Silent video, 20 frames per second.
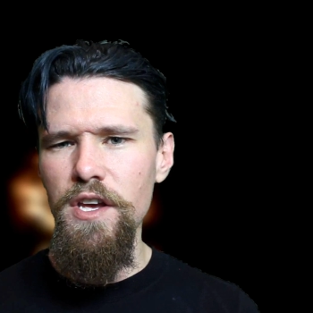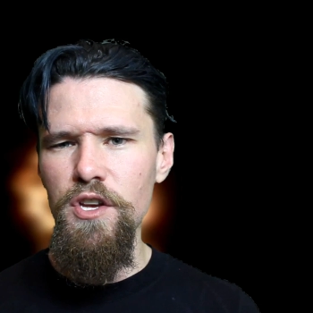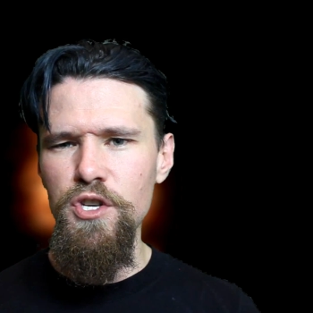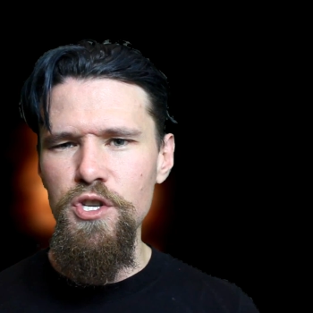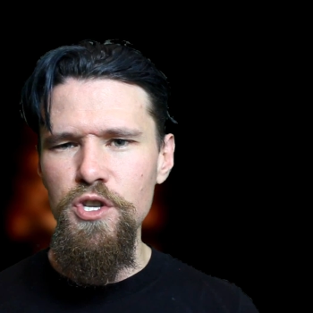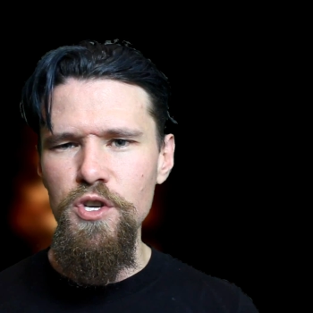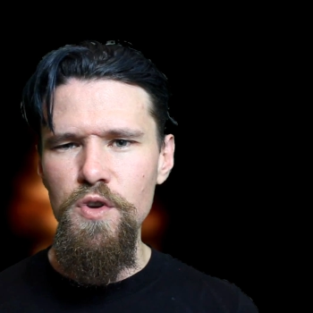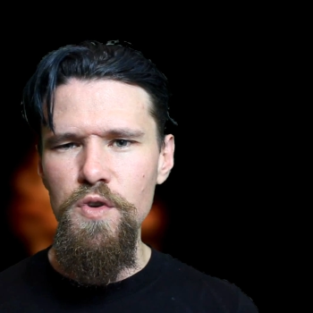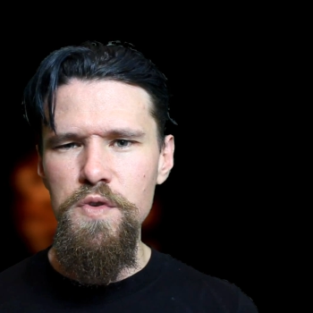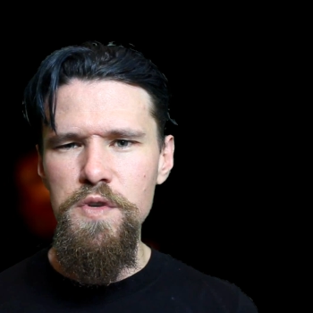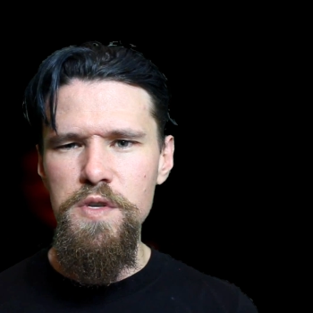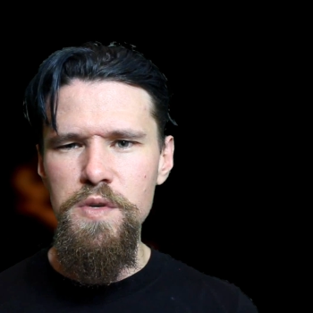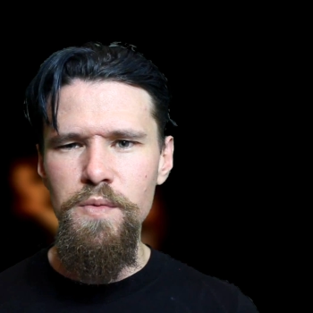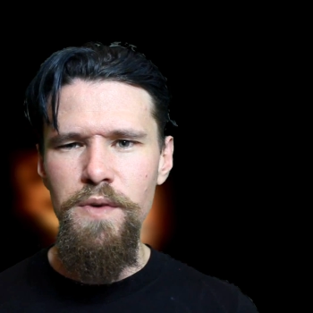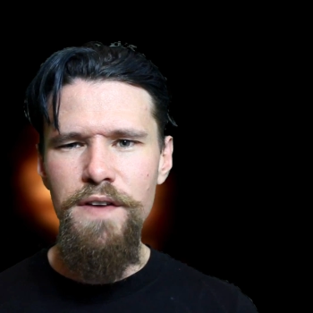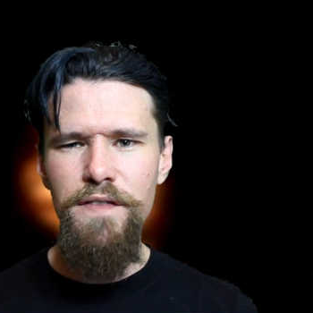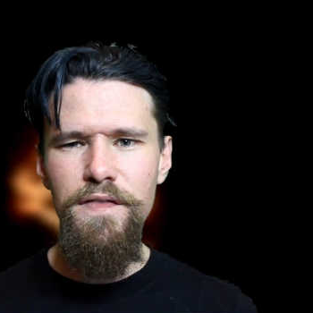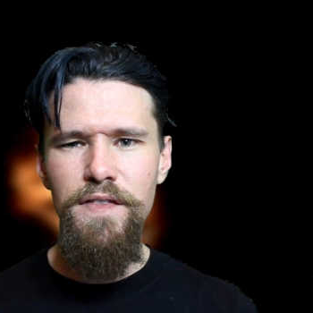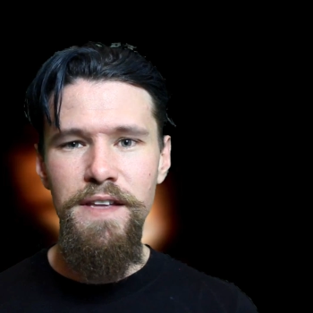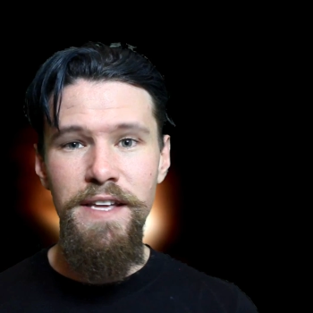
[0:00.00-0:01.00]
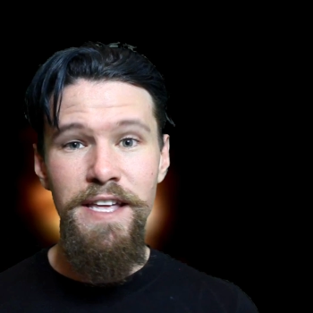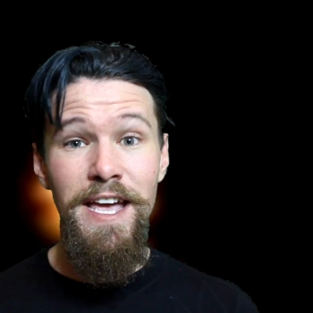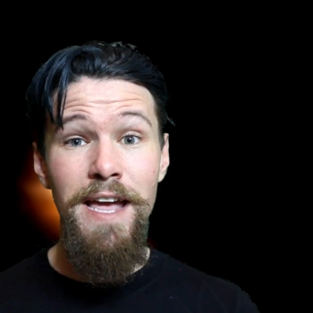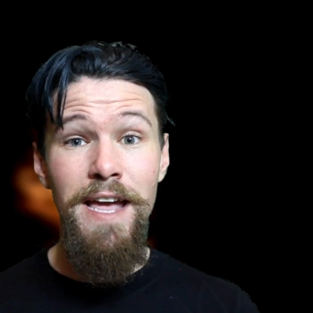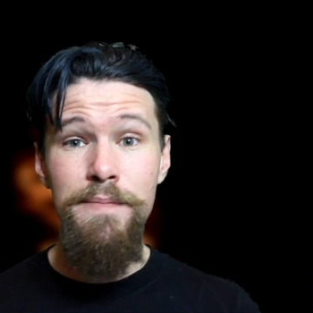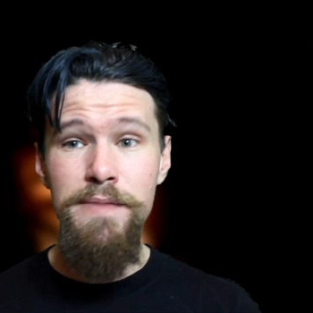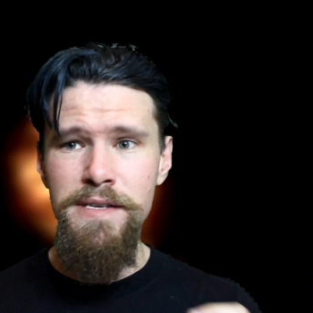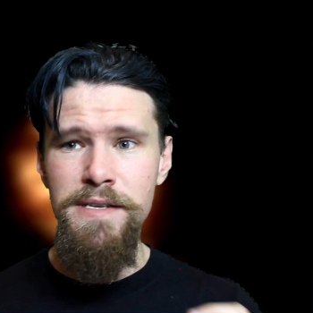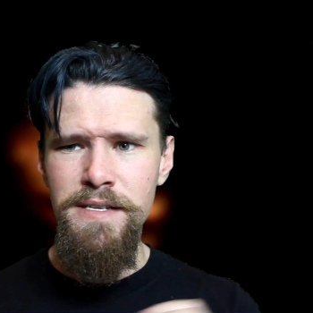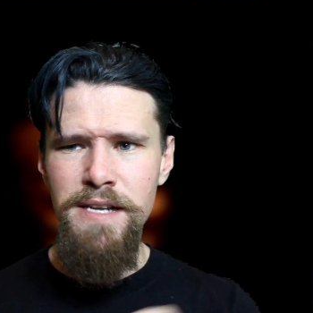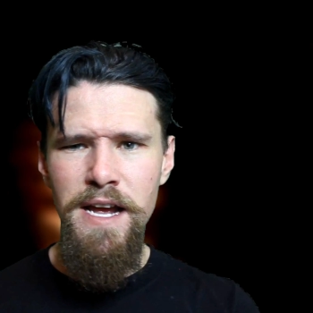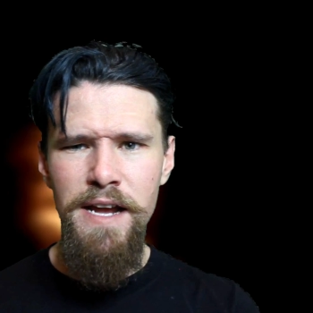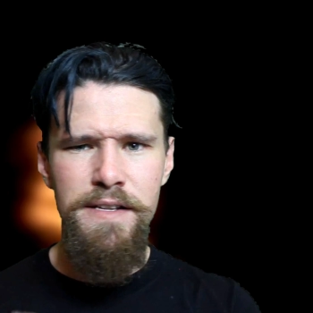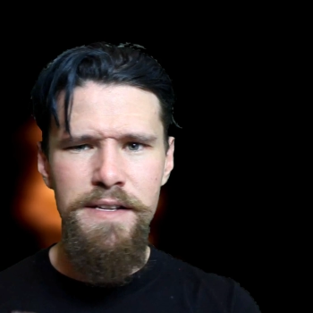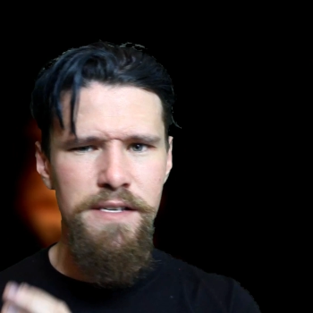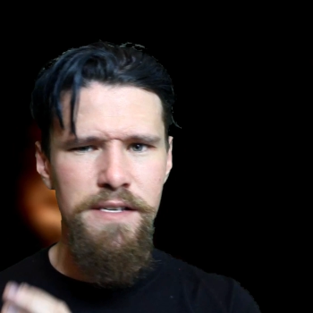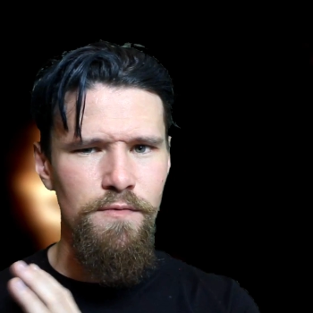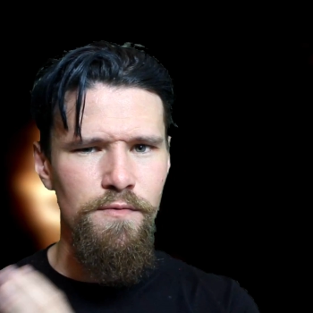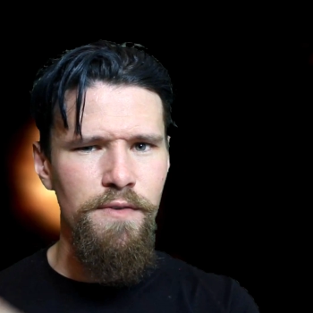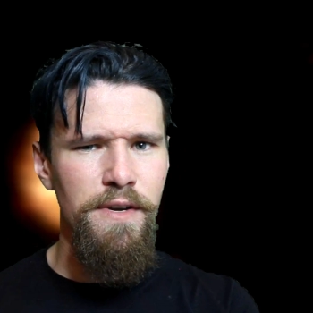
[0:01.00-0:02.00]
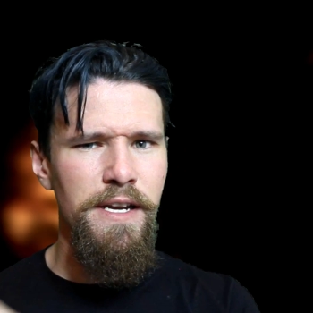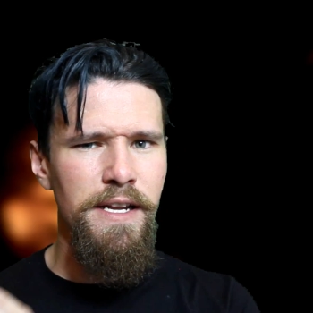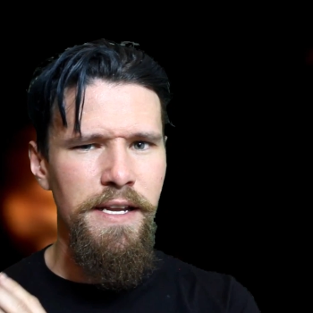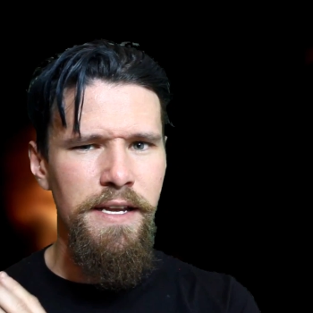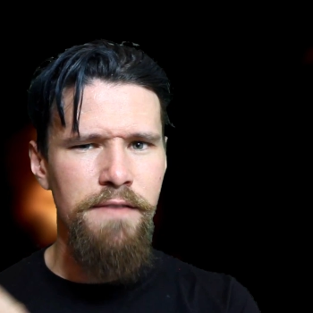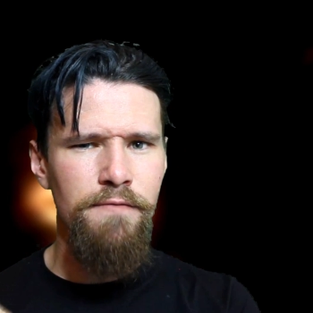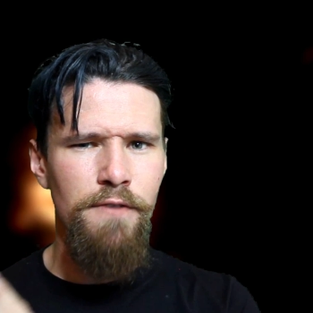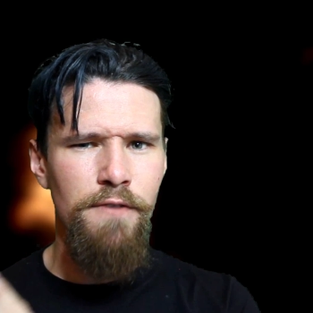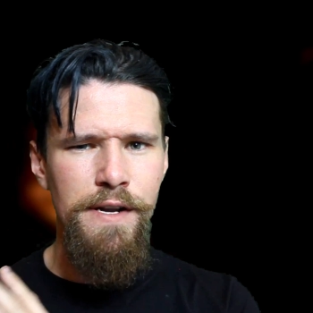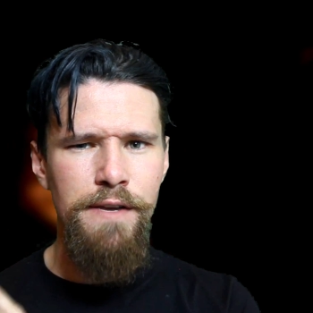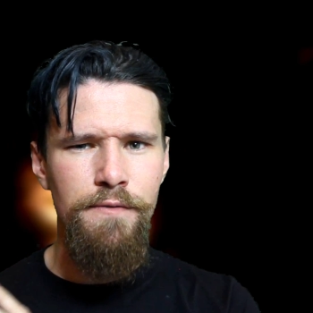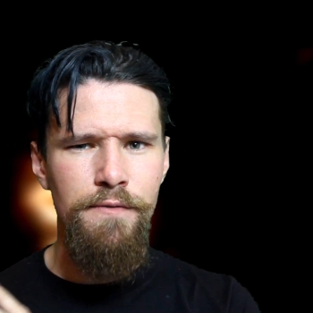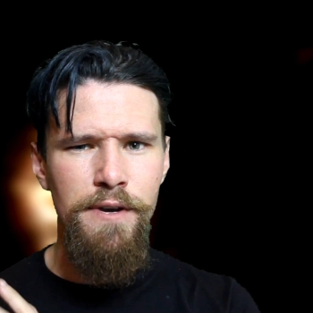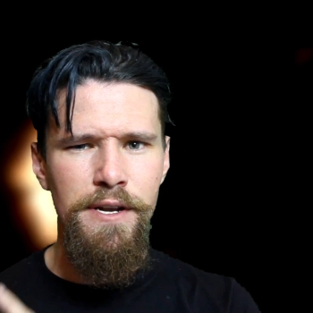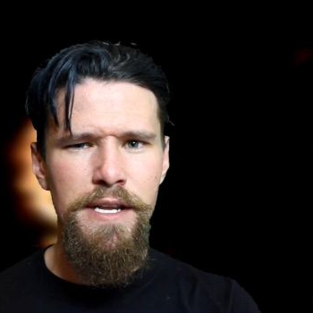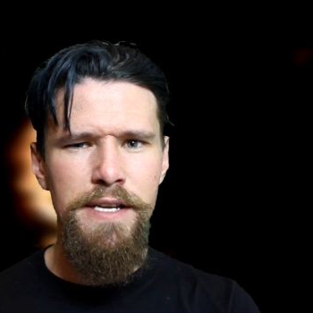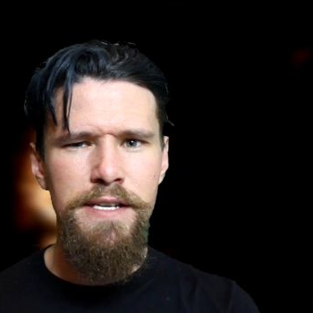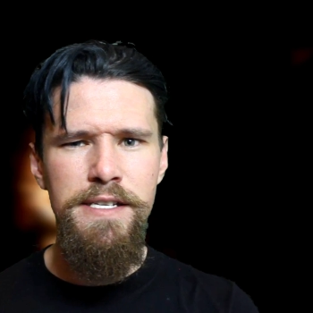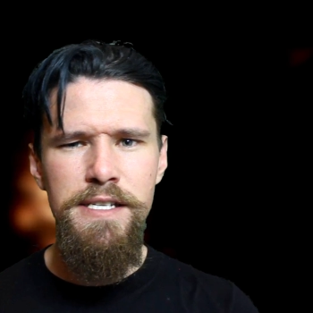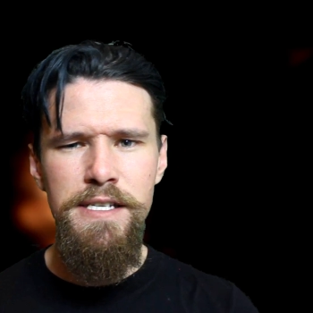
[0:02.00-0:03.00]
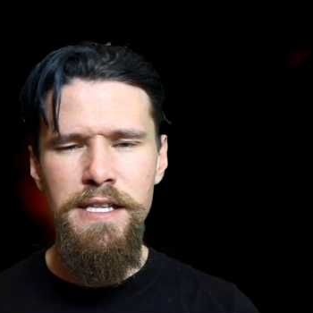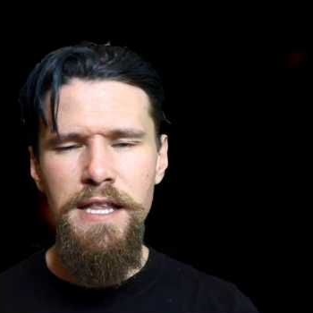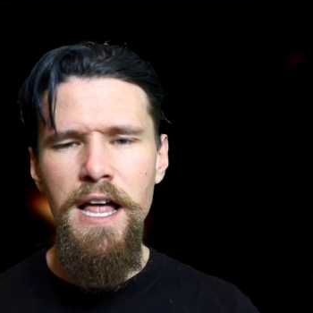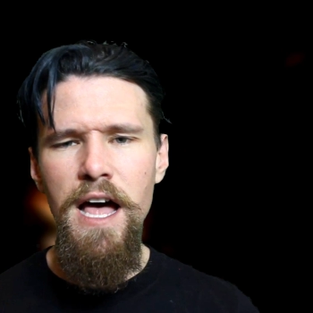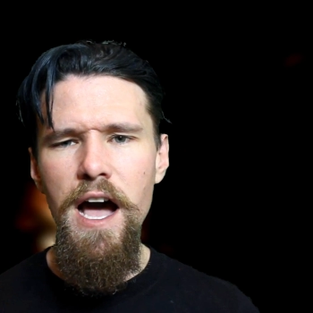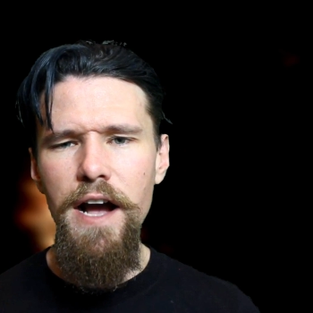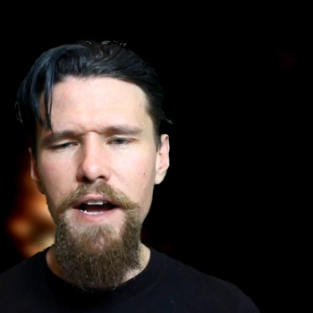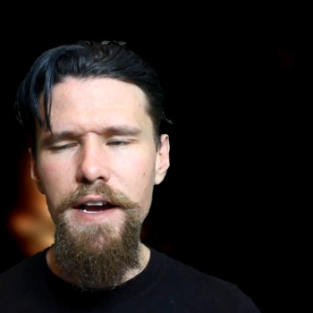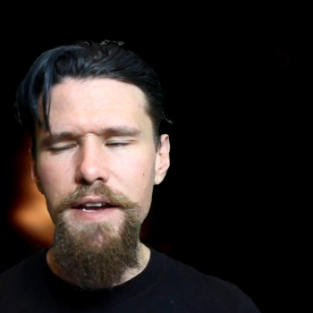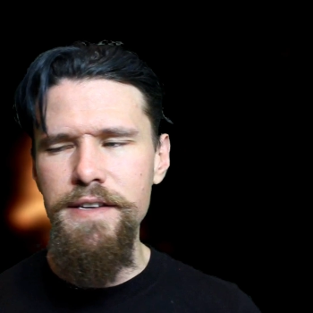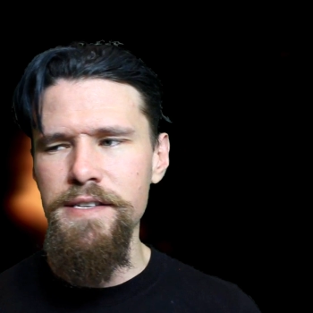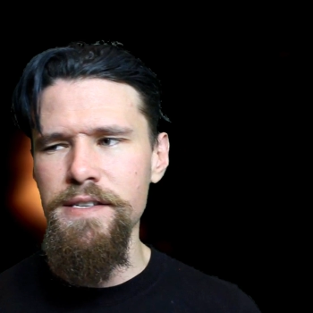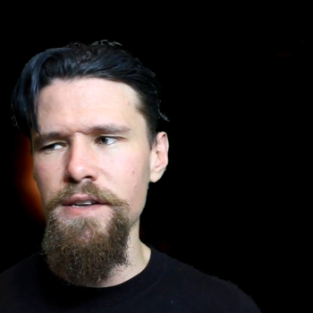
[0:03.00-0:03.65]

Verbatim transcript: issues with the game starting to really, really, really slug.